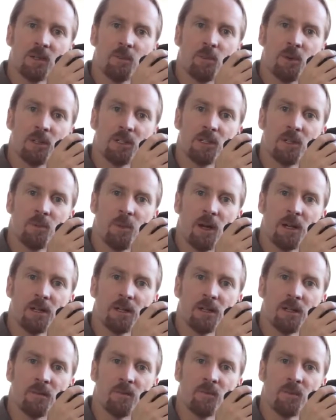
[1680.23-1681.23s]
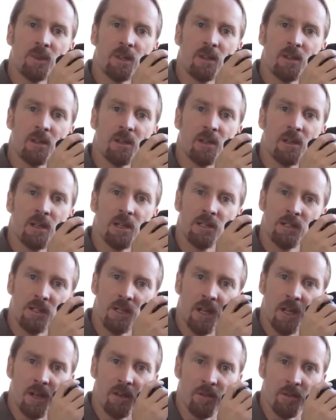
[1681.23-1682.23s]
as you press the button,
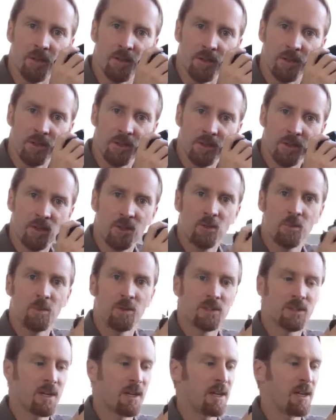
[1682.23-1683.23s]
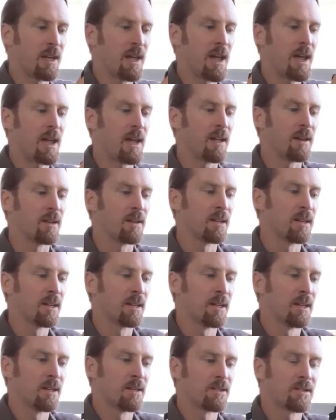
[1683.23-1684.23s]
unless you have a super steady hand.
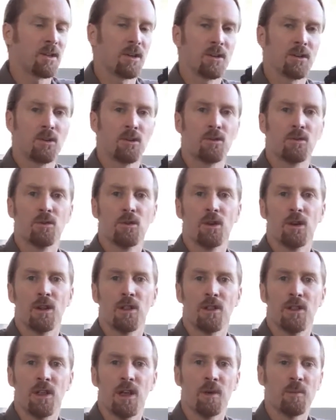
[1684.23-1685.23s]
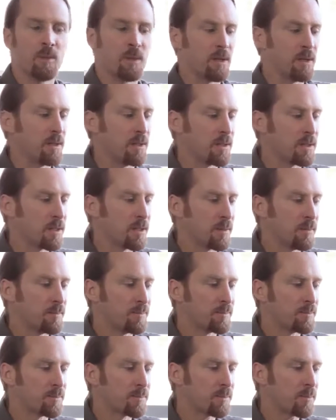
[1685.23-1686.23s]
So a good rule of thumb is,
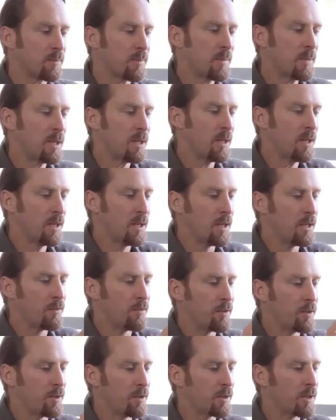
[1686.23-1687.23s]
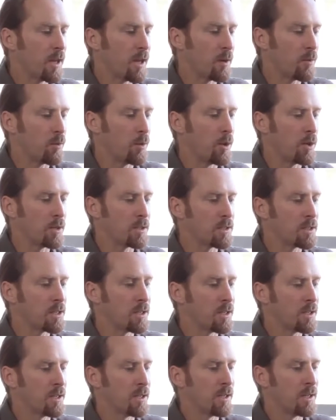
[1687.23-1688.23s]
if you look at
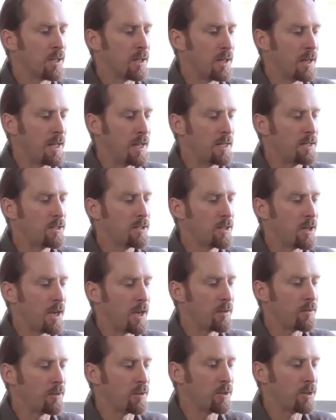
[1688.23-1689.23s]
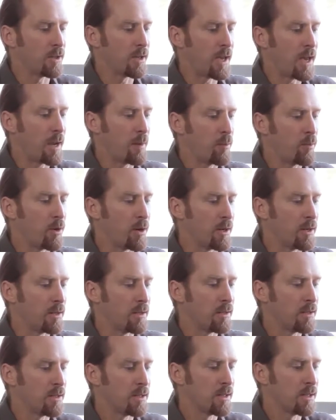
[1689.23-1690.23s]
what lens you have on your
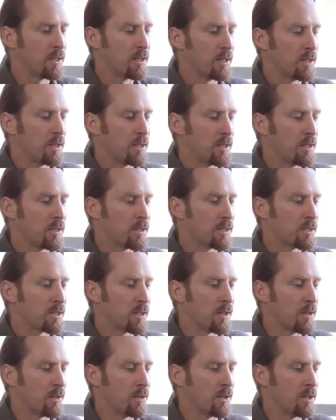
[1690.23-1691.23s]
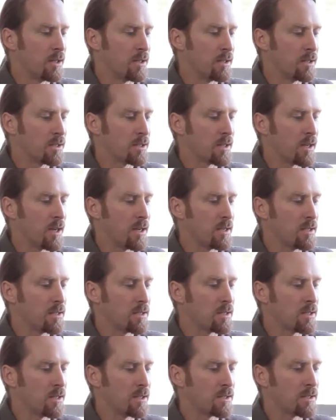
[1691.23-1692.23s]
camera, so in this
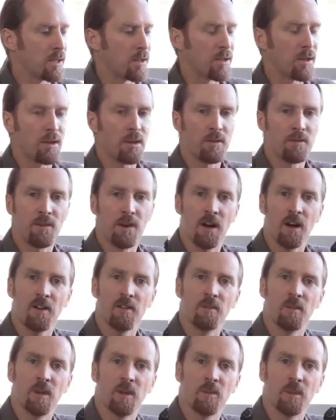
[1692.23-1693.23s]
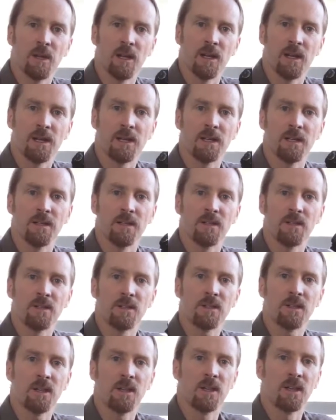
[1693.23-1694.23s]
case it's a 35mm
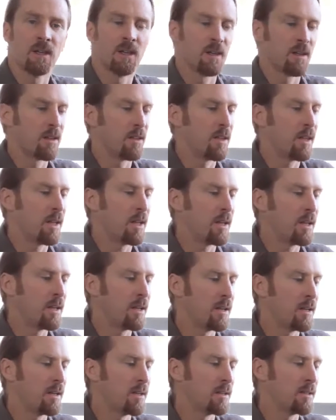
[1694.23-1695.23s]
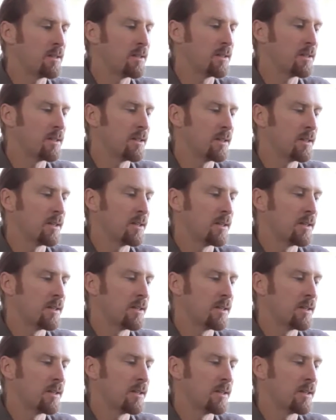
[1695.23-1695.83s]
lens, then